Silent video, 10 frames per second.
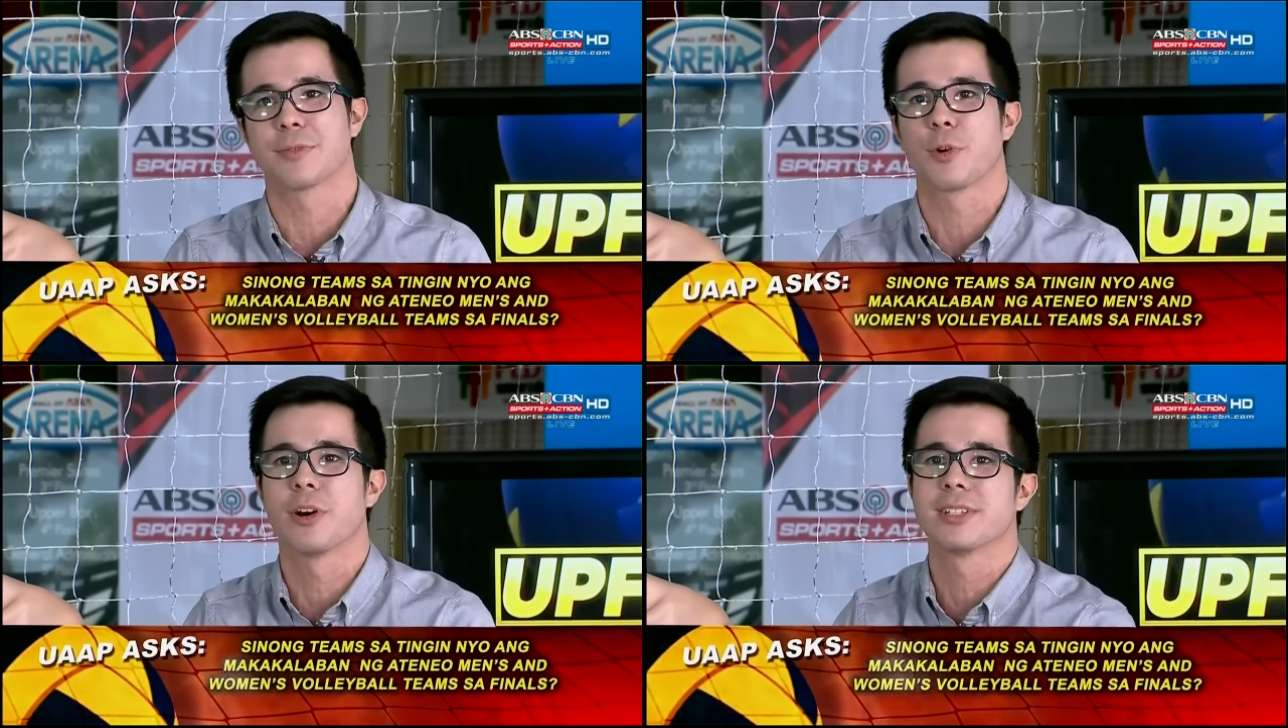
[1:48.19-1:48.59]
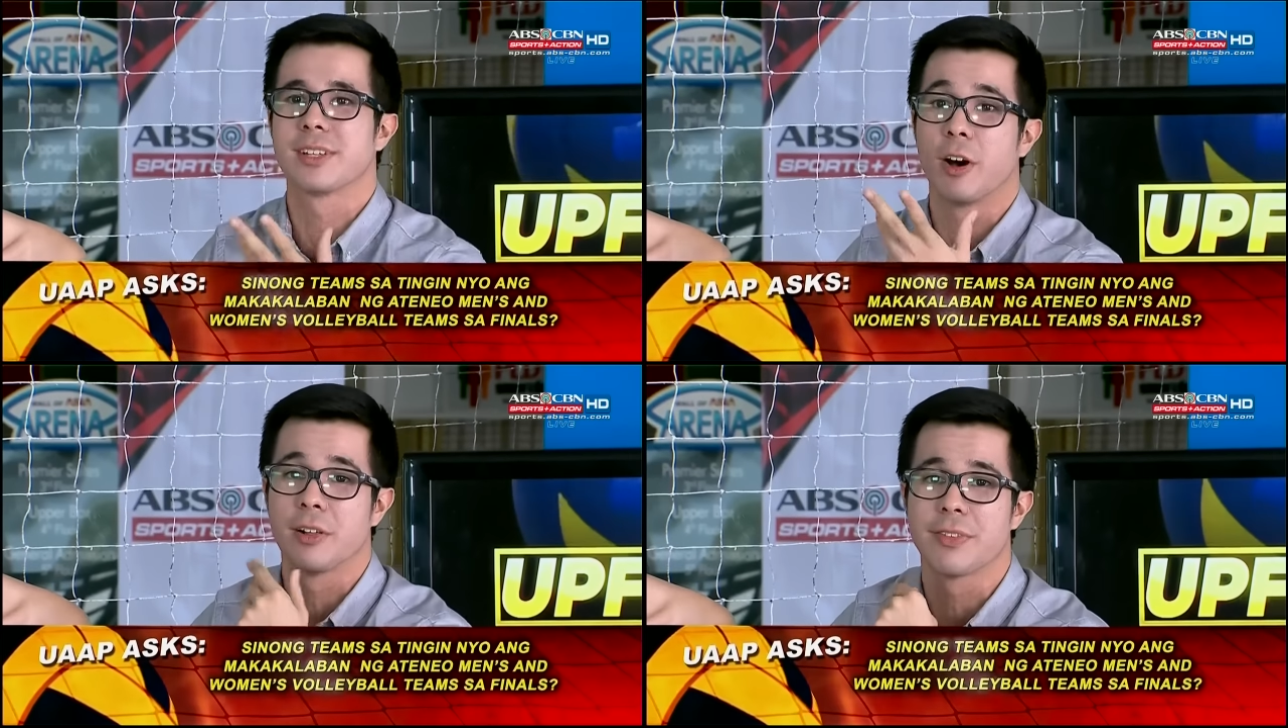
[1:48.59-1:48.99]
Of
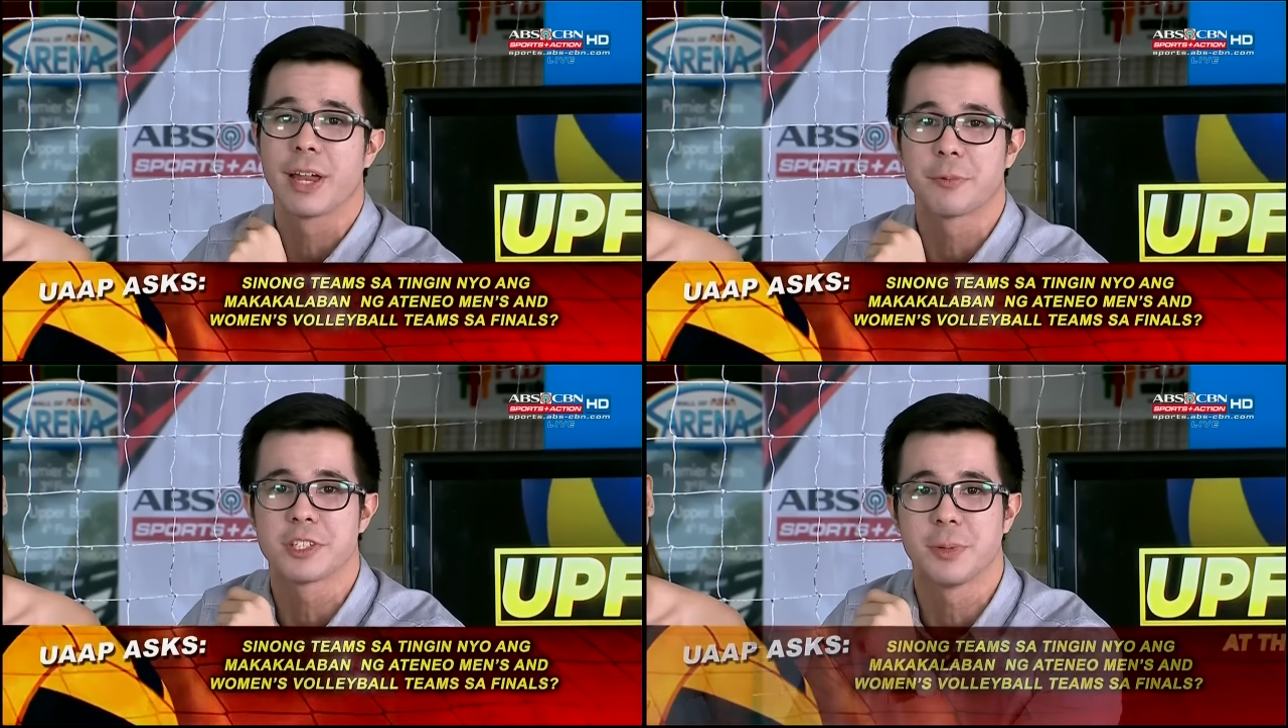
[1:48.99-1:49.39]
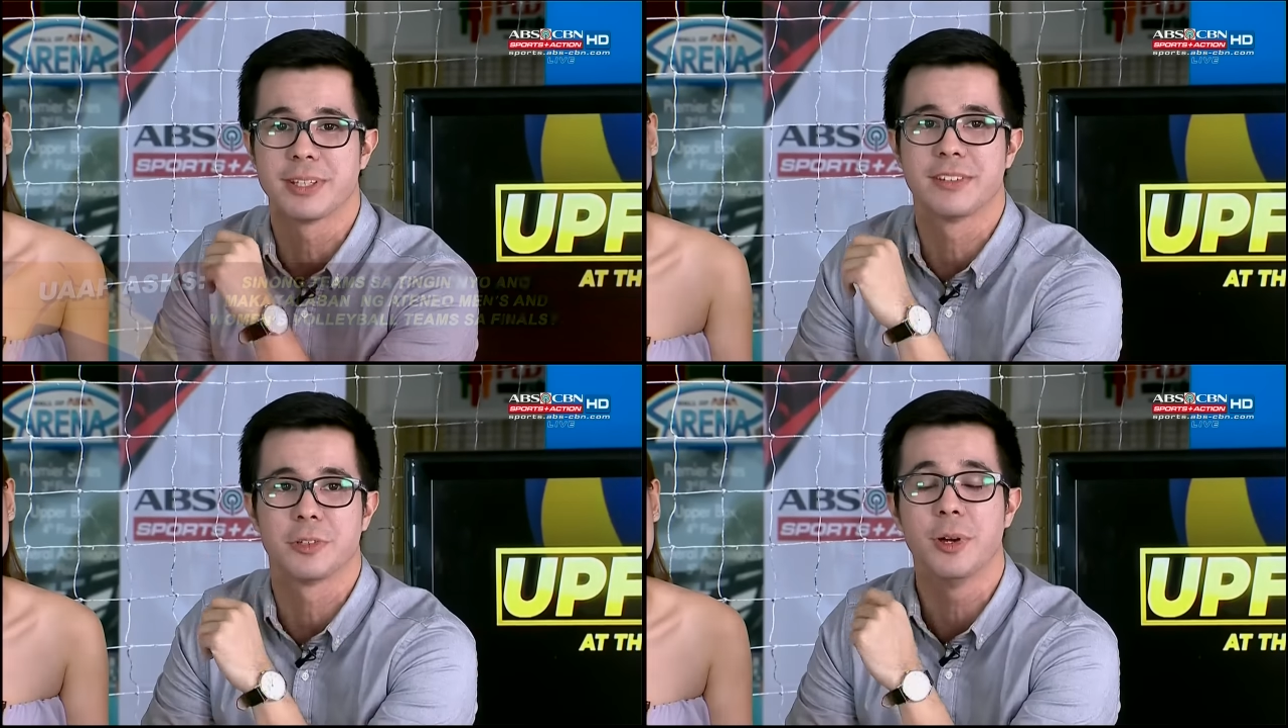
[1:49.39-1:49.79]
course, all of that was
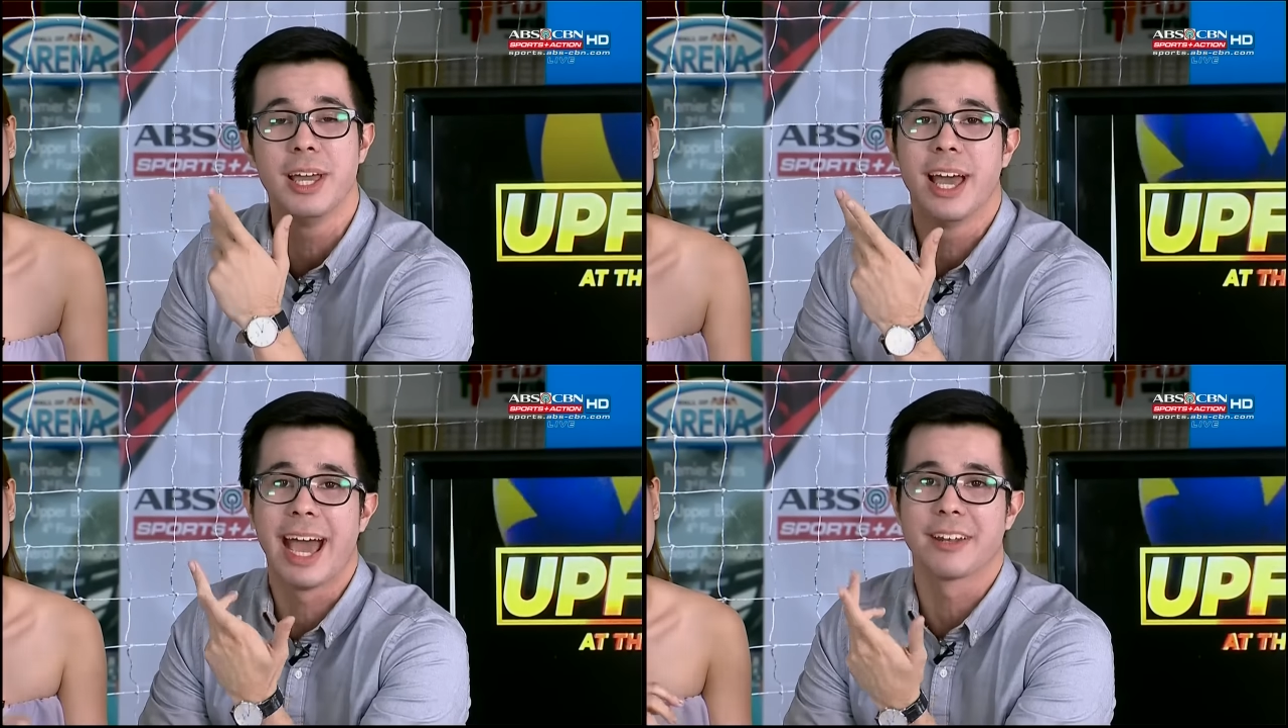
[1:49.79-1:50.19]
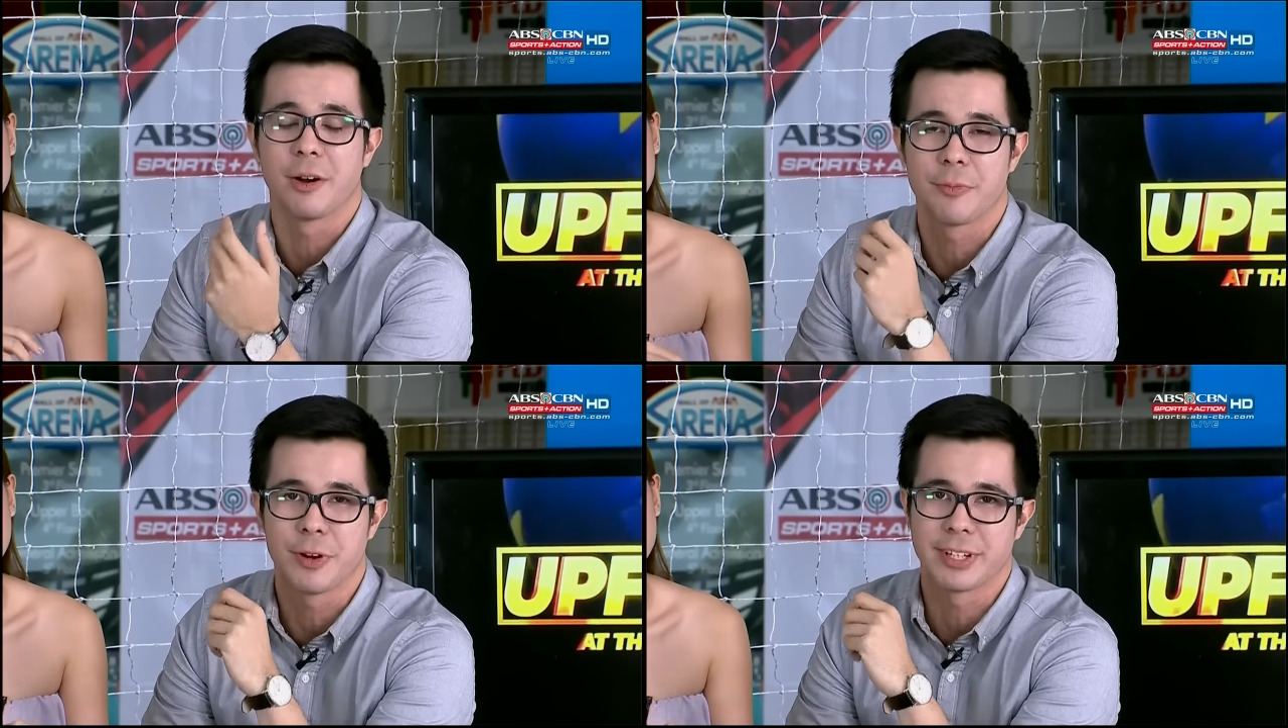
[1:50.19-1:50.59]
tweeted to at
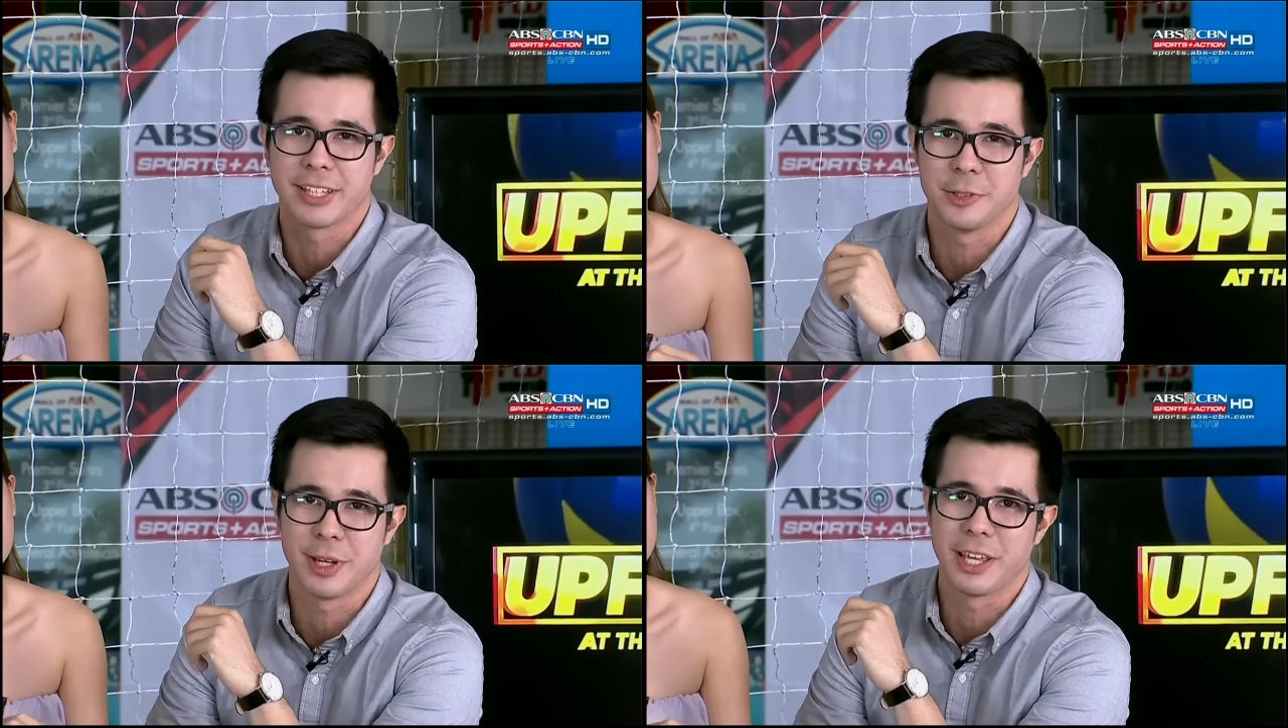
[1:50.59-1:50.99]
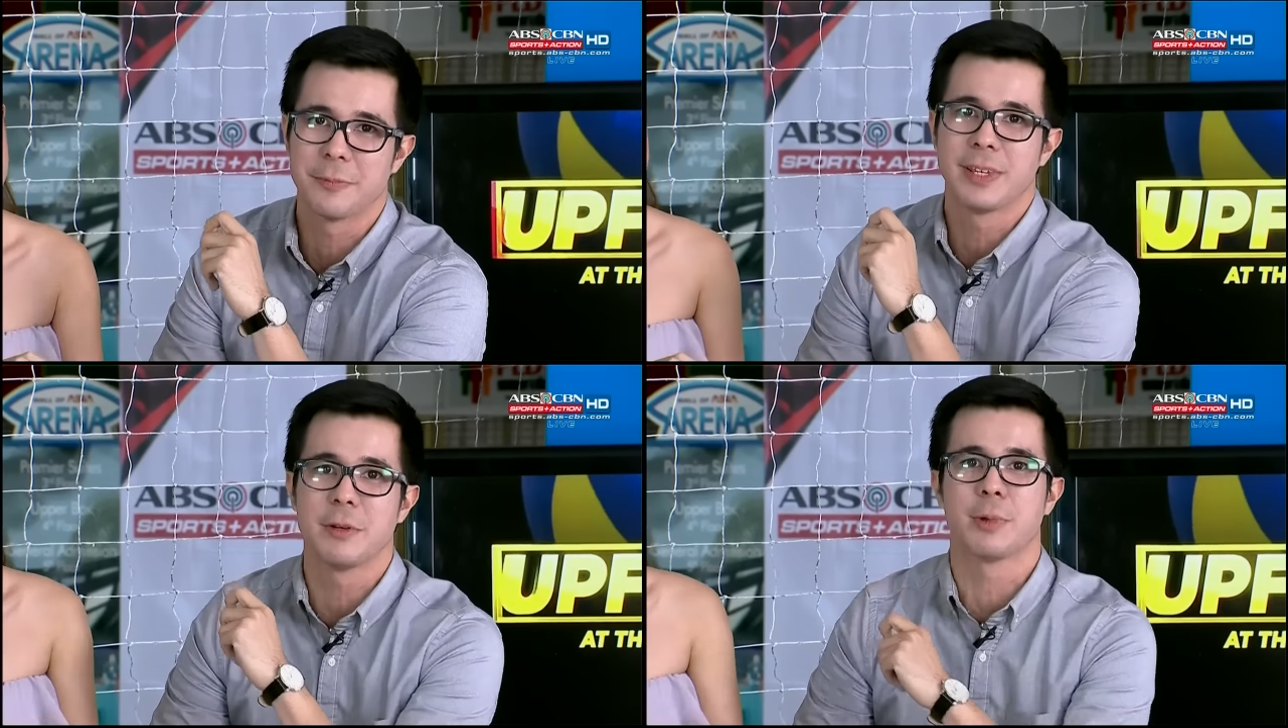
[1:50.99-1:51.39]
Upfront at U A
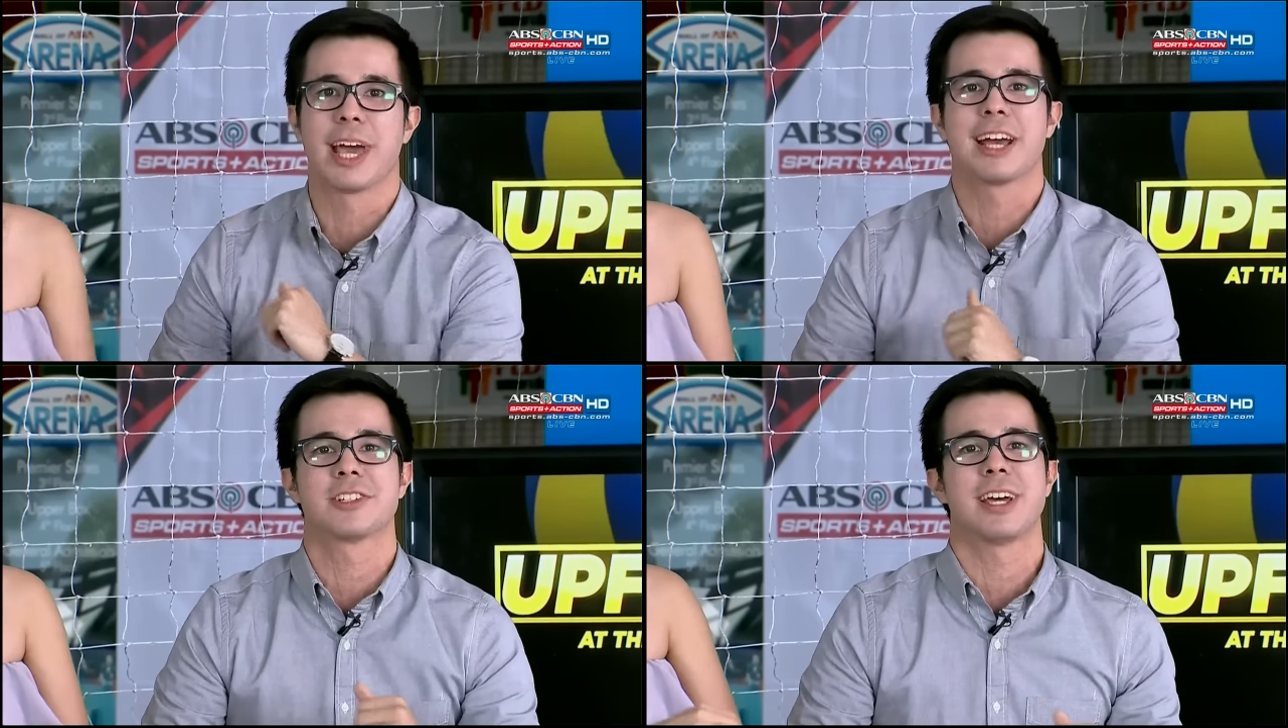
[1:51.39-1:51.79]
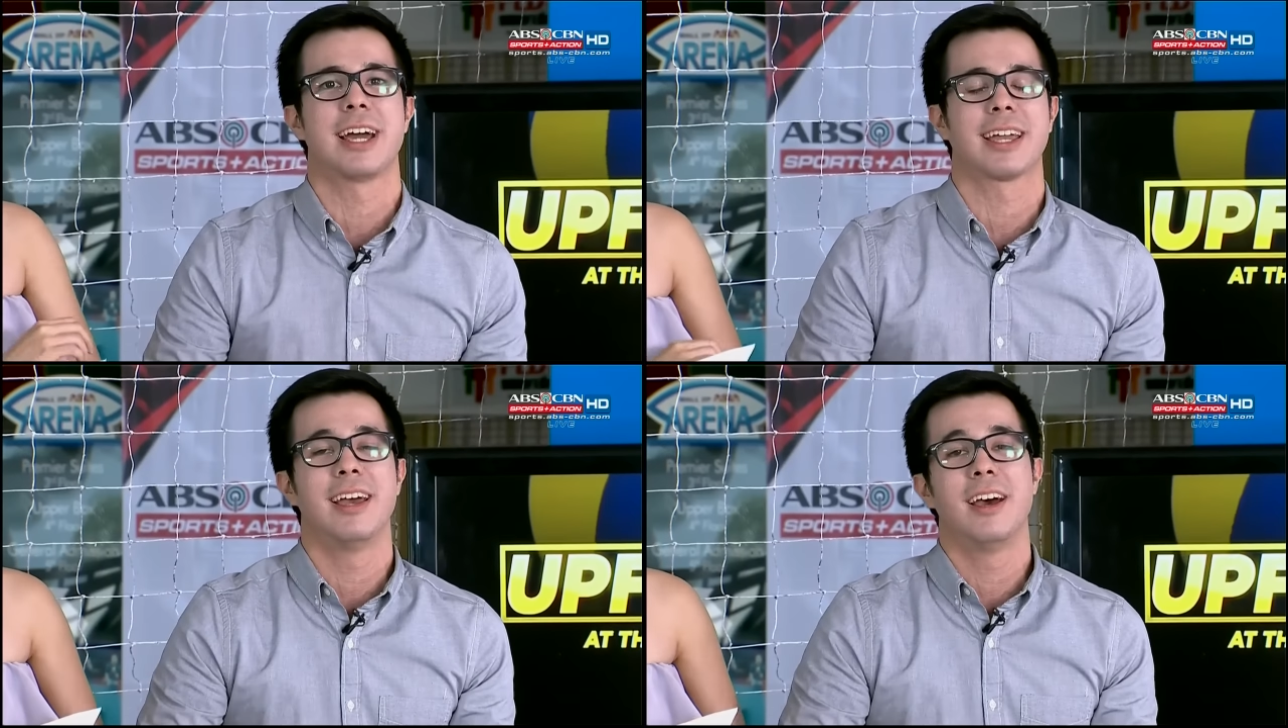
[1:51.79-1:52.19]
A P with the
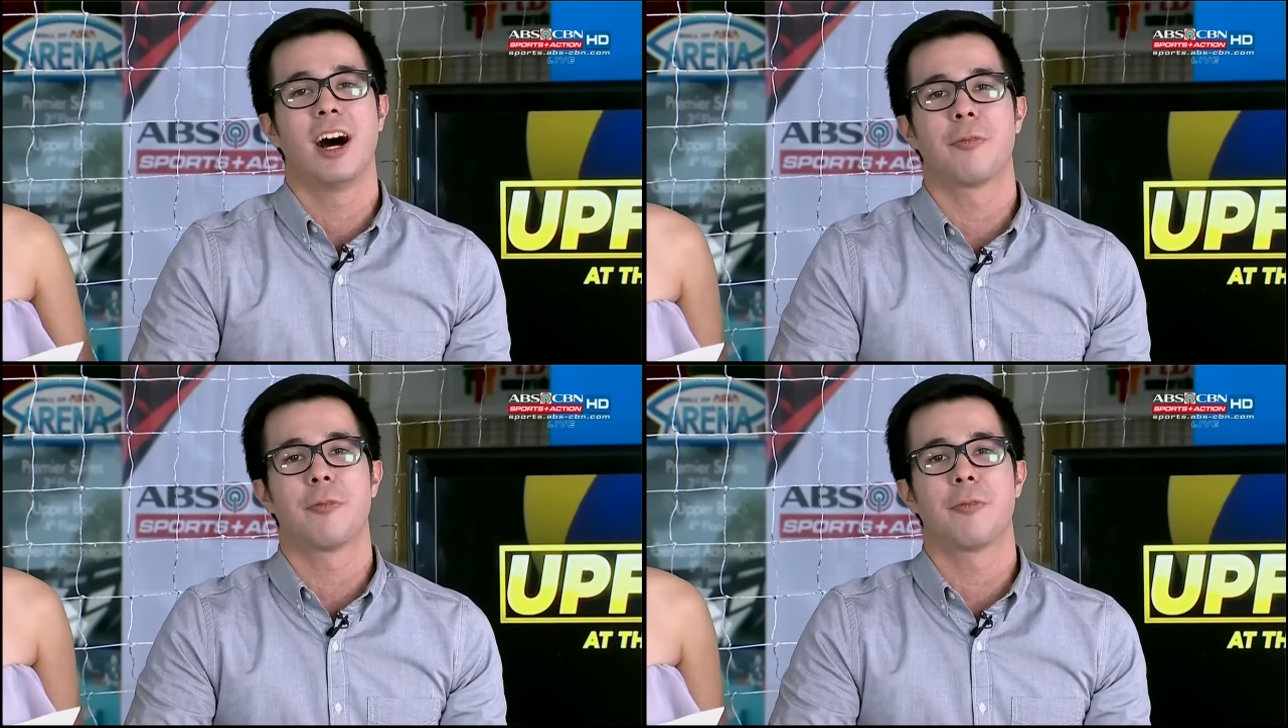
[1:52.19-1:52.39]
hashtag